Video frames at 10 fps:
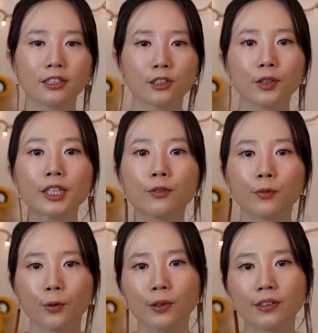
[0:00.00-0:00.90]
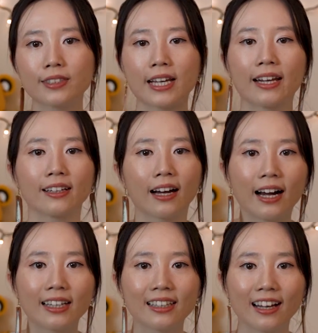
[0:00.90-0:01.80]
strict rules and
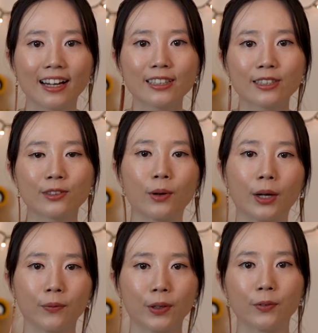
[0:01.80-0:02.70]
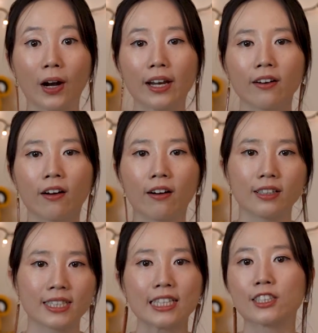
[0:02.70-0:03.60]
guidelines when we run
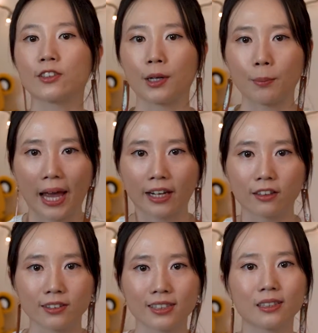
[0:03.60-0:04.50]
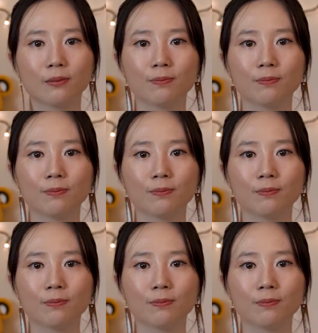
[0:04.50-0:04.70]
our sensory panels.